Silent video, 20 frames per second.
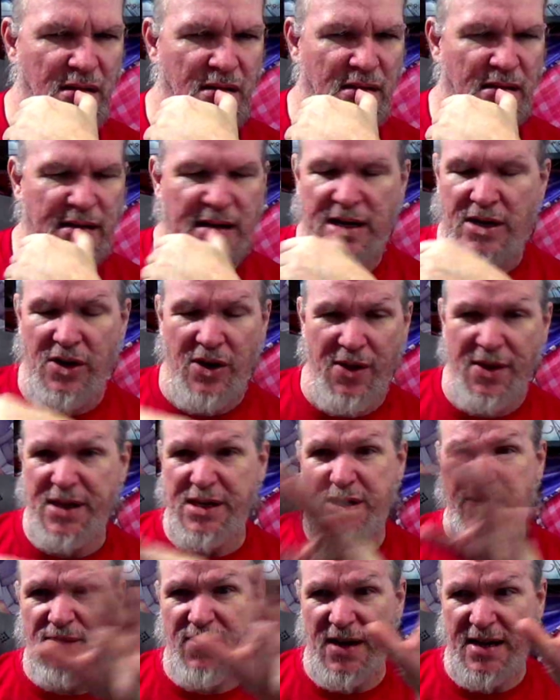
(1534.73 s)
I got all these
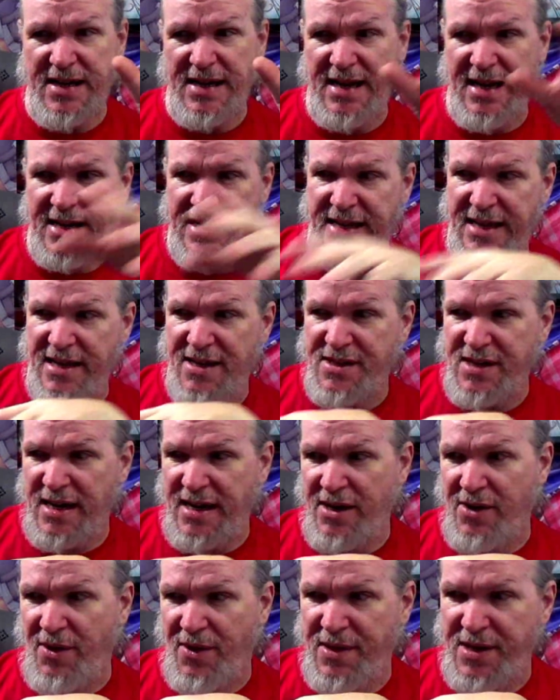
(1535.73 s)
fucking ideas. I
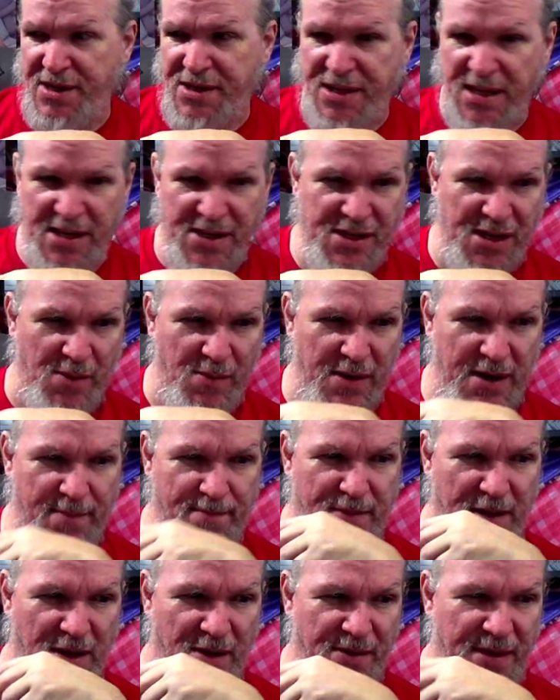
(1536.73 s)
got all these things I want to
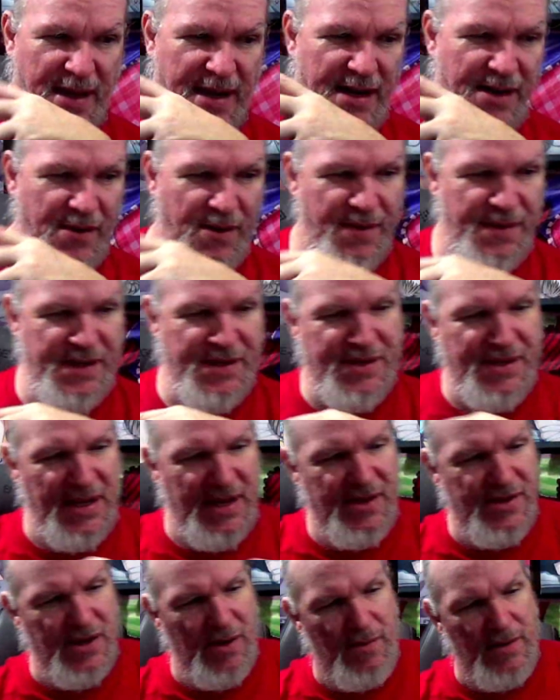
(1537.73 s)
build. I got all these
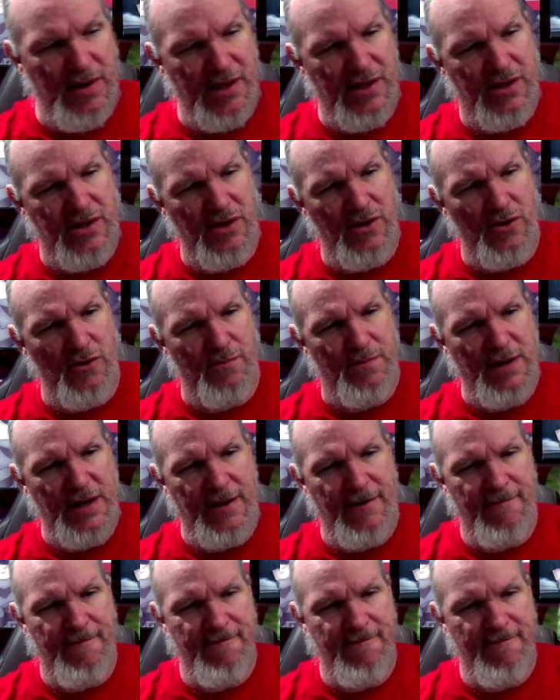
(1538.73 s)
things I want to do, but